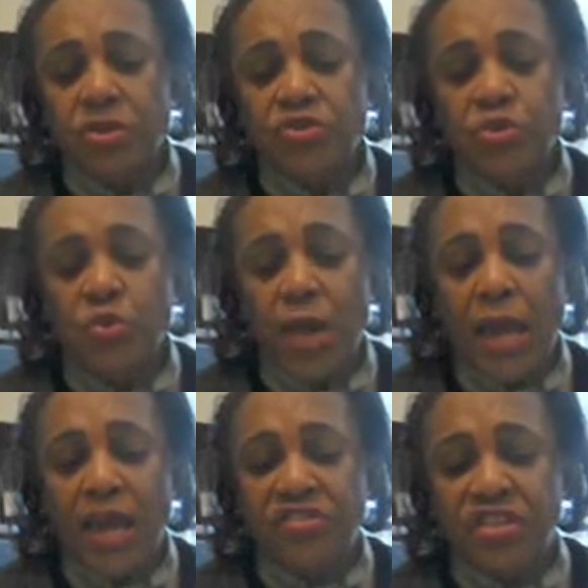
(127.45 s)
2
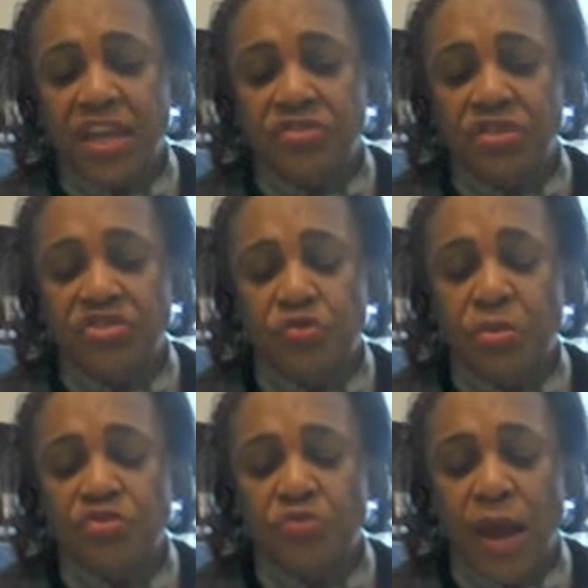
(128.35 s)
essays that you
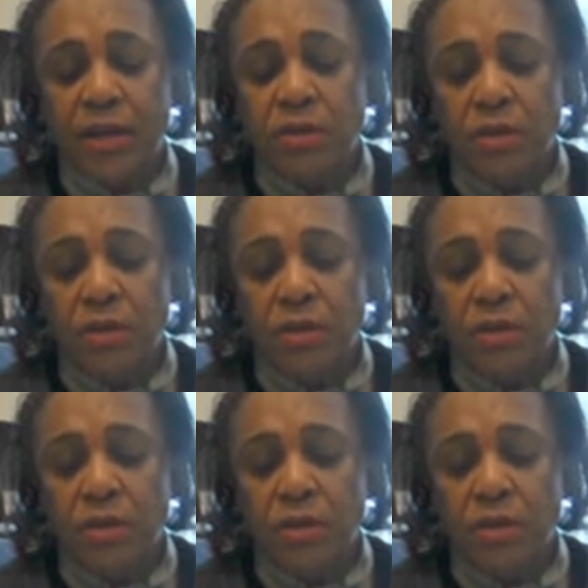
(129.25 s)
must write.